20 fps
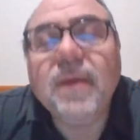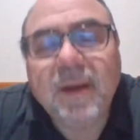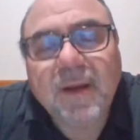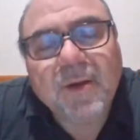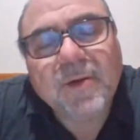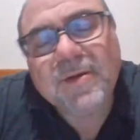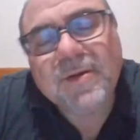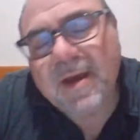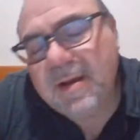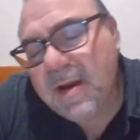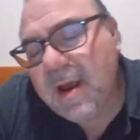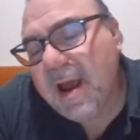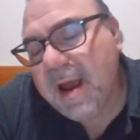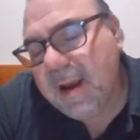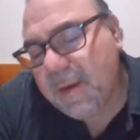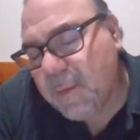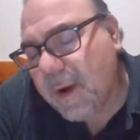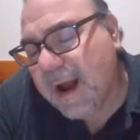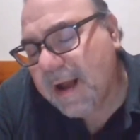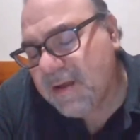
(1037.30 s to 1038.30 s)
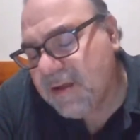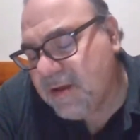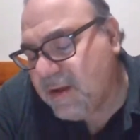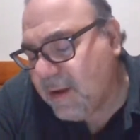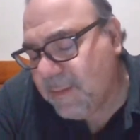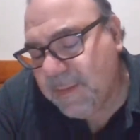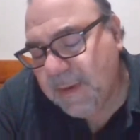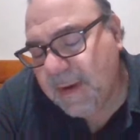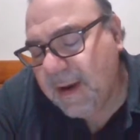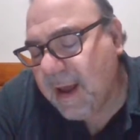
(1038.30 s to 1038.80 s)
He goes, I watched
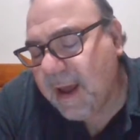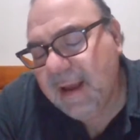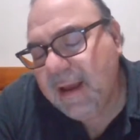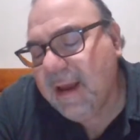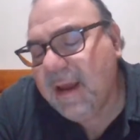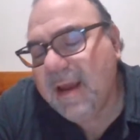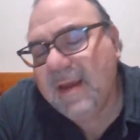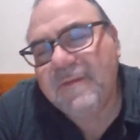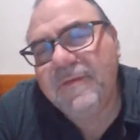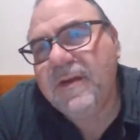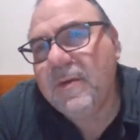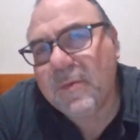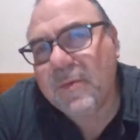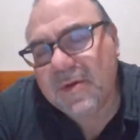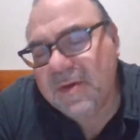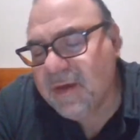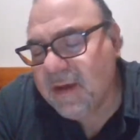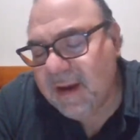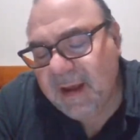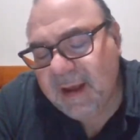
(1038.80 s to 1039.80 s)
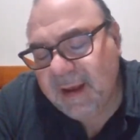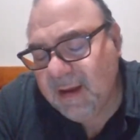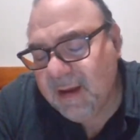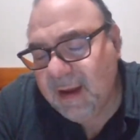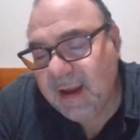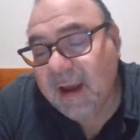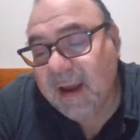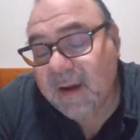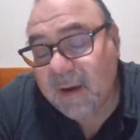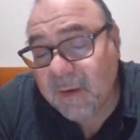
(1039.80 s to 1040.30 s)
it, but if he was in it,
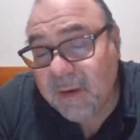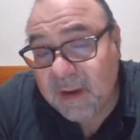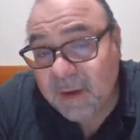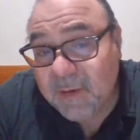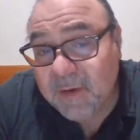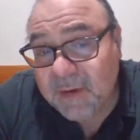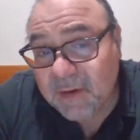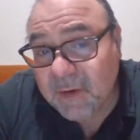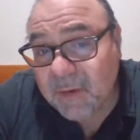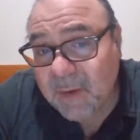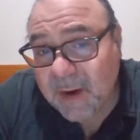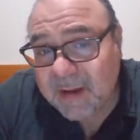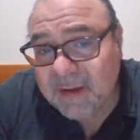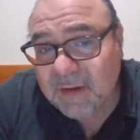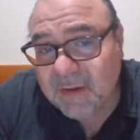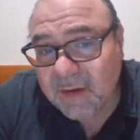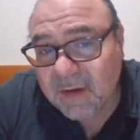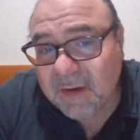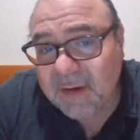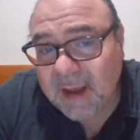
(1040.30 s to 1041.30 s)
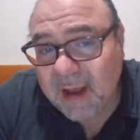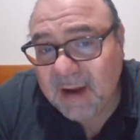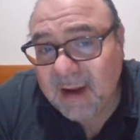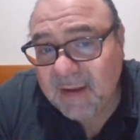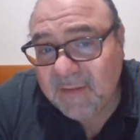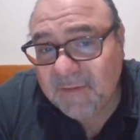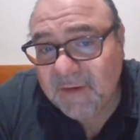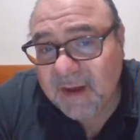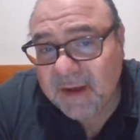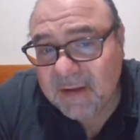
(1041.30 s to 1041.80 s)
I go, he was the wrestler that
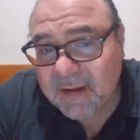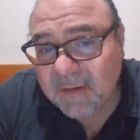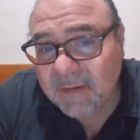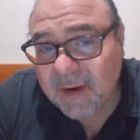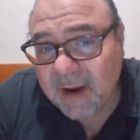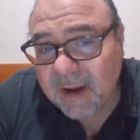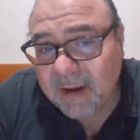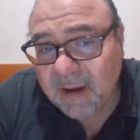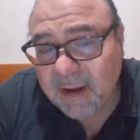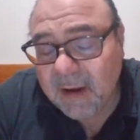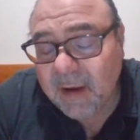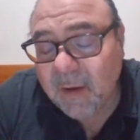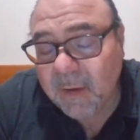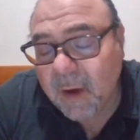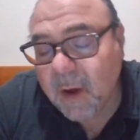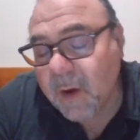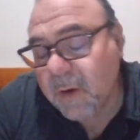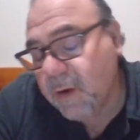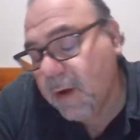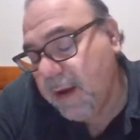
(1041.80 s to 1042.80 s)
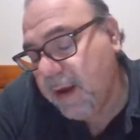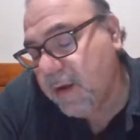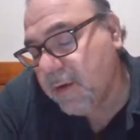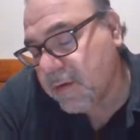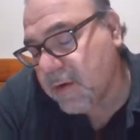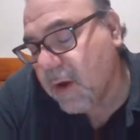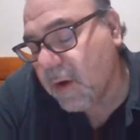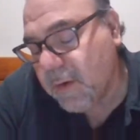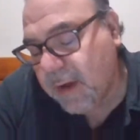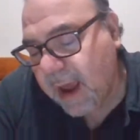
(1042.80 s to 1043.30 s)
he faced in Rocky. Oh, he
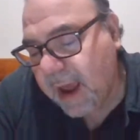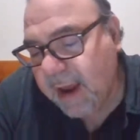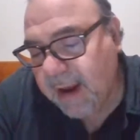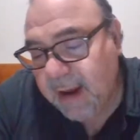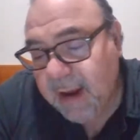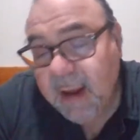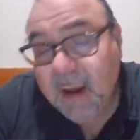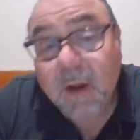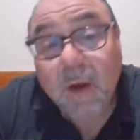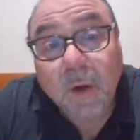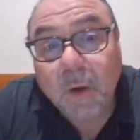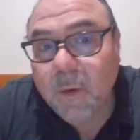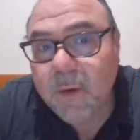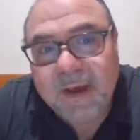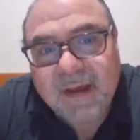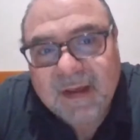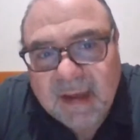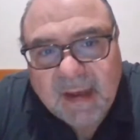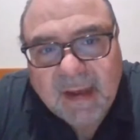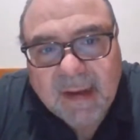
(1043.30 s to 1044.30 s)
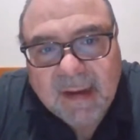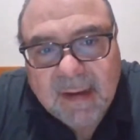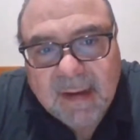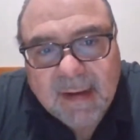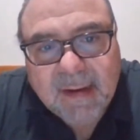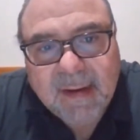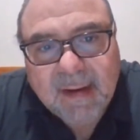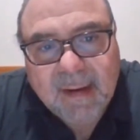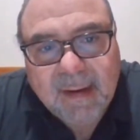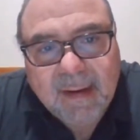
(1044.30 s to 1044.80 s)
goes, okay, who is he?
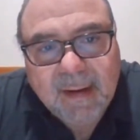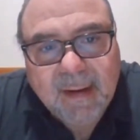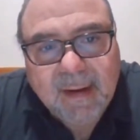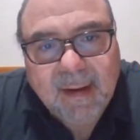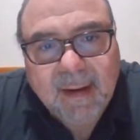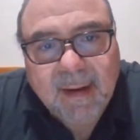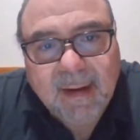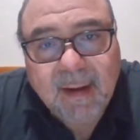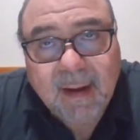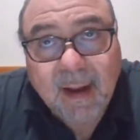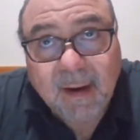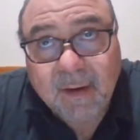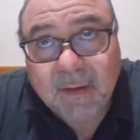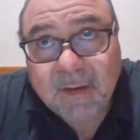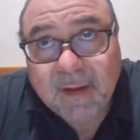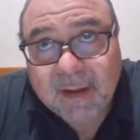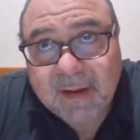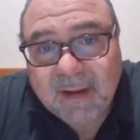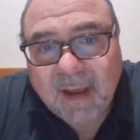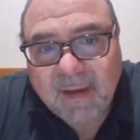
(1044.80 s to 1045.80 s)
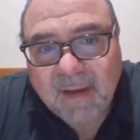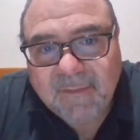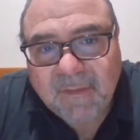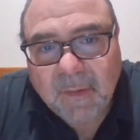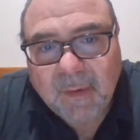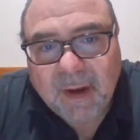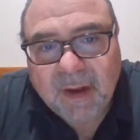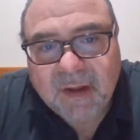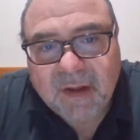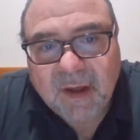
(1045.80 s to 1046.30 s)
I go, that's the
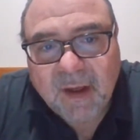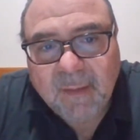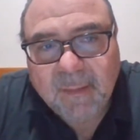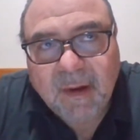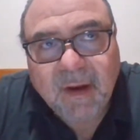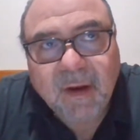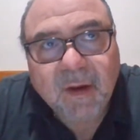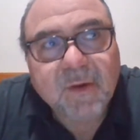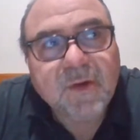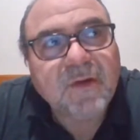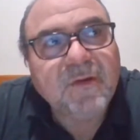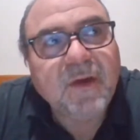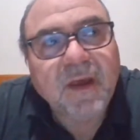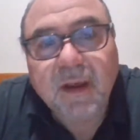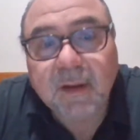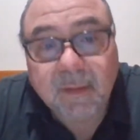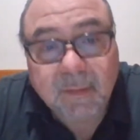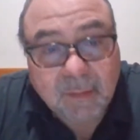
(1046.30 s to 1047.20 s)
heavyweight champion. He goes,